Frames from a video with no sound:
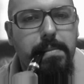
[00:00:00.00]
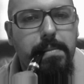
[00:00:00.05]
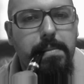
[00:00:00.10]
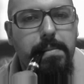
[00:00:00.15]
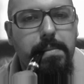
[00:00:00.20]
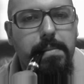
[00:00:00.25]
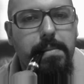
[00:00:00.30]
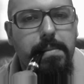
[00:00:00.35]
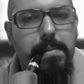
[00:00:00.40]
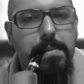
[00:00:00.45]

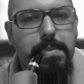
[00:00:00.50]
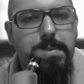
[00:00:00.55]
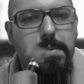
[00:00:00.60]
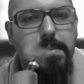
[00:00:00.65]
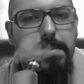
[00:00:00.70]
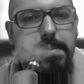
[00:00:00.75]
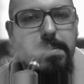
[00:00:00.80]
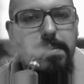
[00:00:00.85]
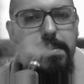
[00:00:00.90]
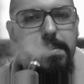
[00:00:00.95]

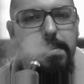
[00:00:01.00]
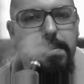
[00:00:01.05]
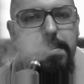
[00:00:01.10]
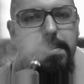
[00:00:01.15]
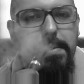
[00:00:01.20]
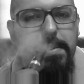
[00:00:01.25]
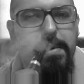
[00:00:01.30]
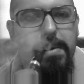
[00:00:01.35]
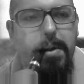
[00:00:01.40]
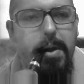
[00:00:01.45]

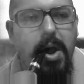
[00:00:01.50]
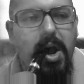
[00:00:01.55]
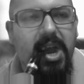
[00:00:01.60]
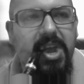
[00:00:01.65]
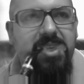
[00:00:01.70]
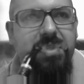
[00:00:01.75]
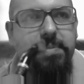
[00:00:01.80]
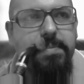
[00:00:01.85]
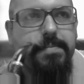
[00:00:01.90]
(no one is talking)